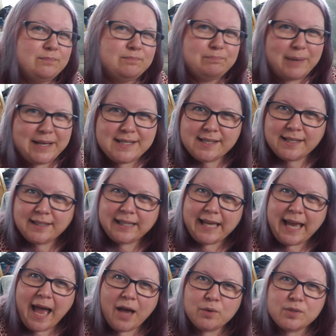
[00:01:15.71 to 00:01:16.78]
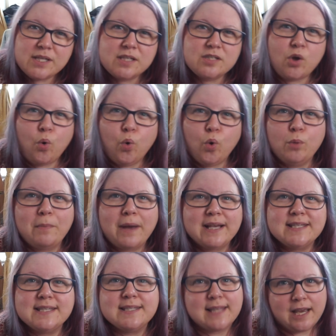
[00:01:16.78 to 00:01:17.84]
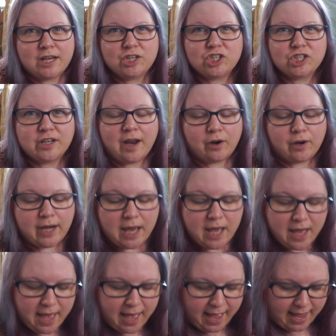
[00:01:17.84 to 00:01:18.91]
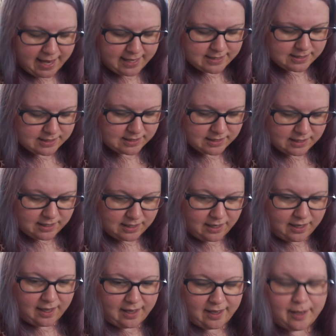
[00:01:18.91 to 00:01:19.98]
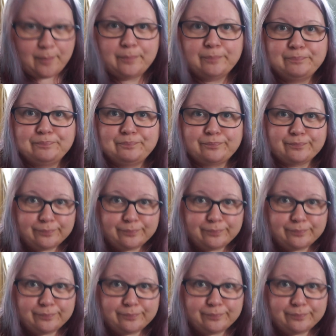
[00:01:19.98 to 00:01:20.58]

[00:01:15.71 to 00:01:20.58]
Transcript: basically houses all my stationery and um,